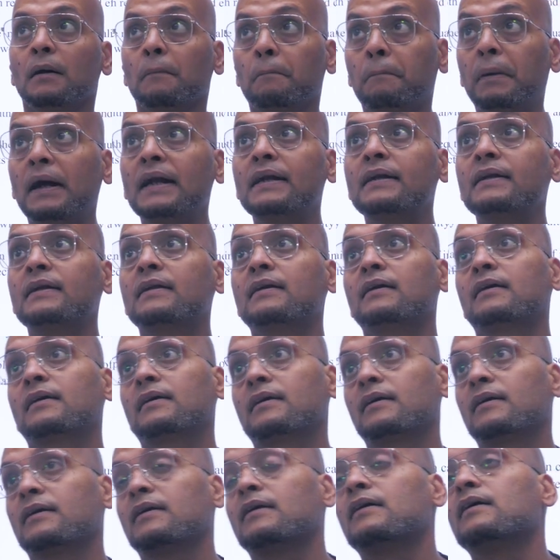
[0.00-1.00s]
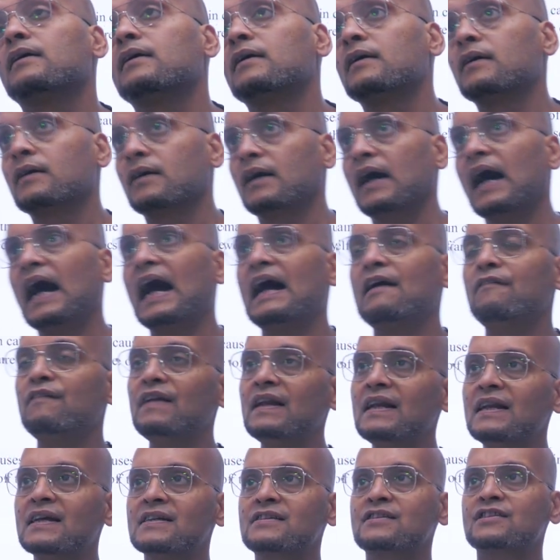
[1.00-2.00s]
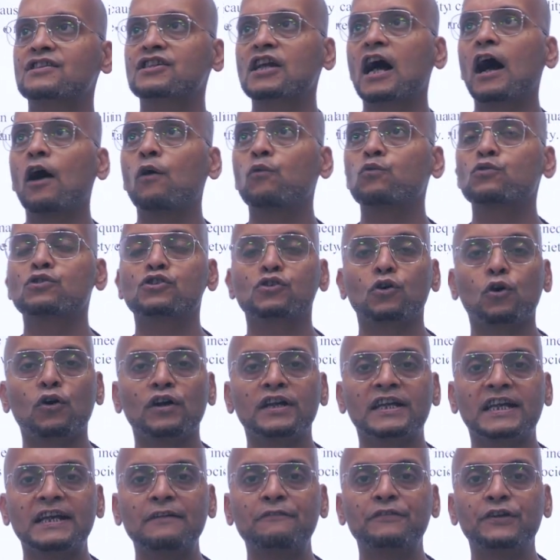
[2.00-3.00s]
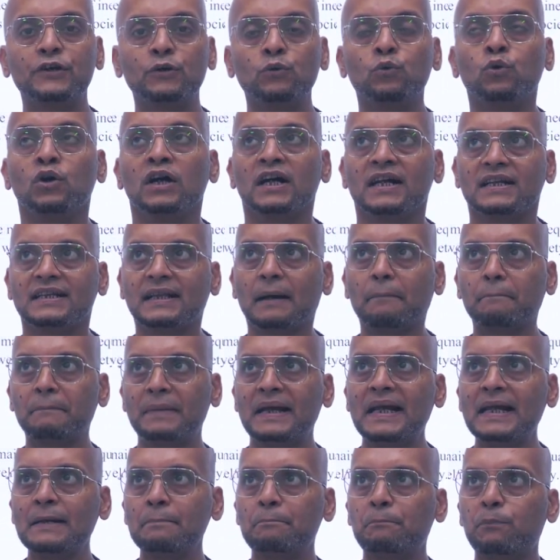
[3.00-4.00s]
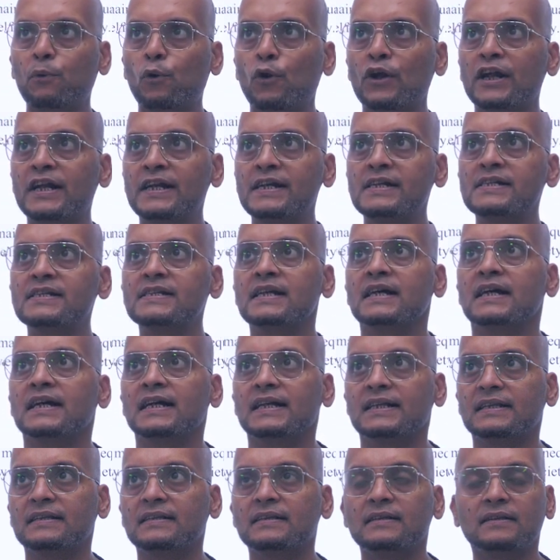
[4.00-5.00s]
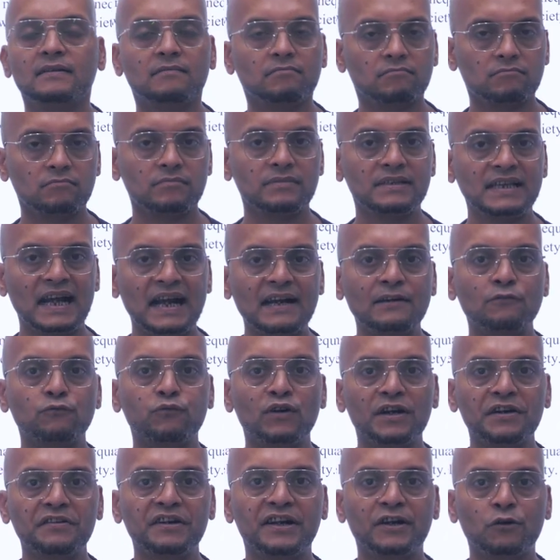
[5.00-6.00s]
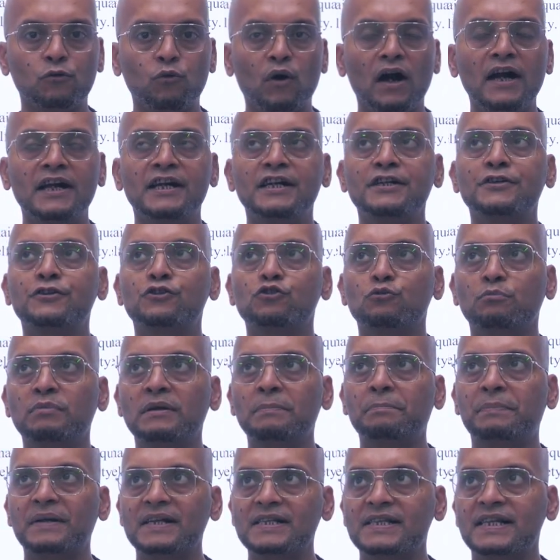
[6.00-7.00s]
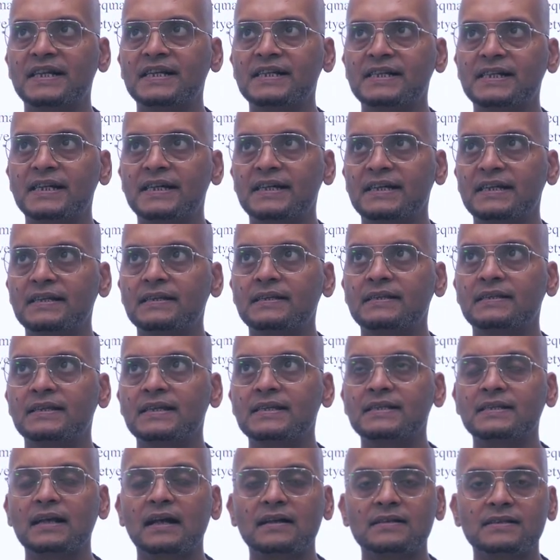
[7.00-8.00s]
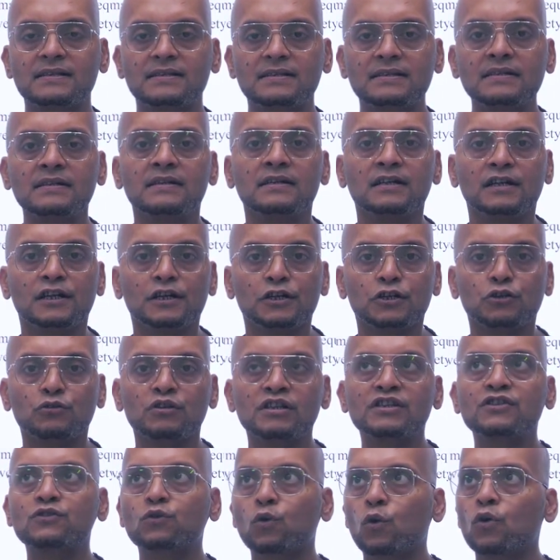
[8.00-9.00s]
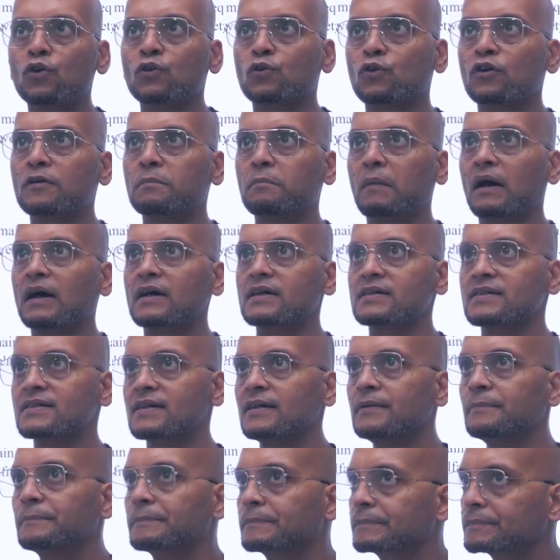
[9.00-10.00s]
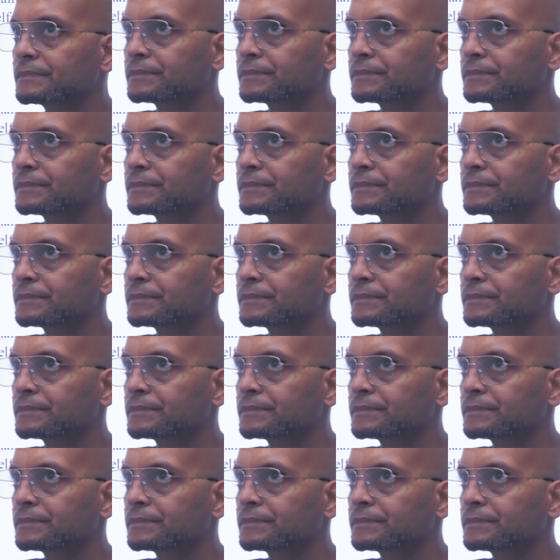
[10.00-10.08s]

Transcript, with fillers: but I will list out or give you the main points that were required to be presented in this answer to score good marks. Huh?